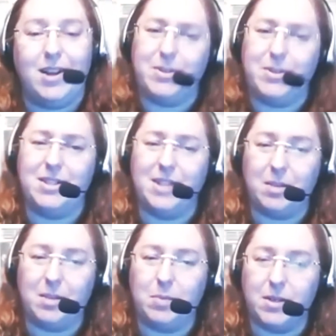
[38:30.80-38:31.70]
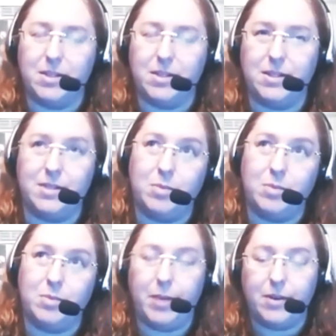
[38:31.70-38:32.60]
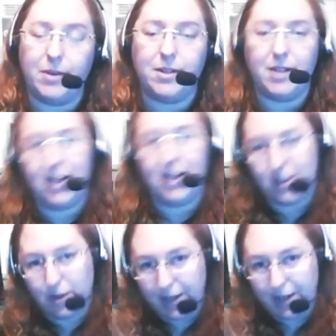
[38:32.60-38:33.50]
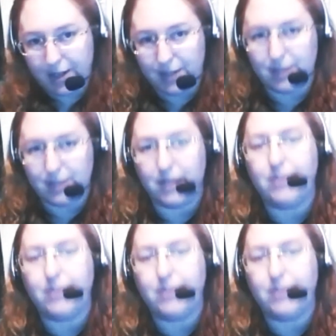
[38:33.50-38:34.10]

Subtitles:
of what the second book is more about, getting into all that kind of stuff.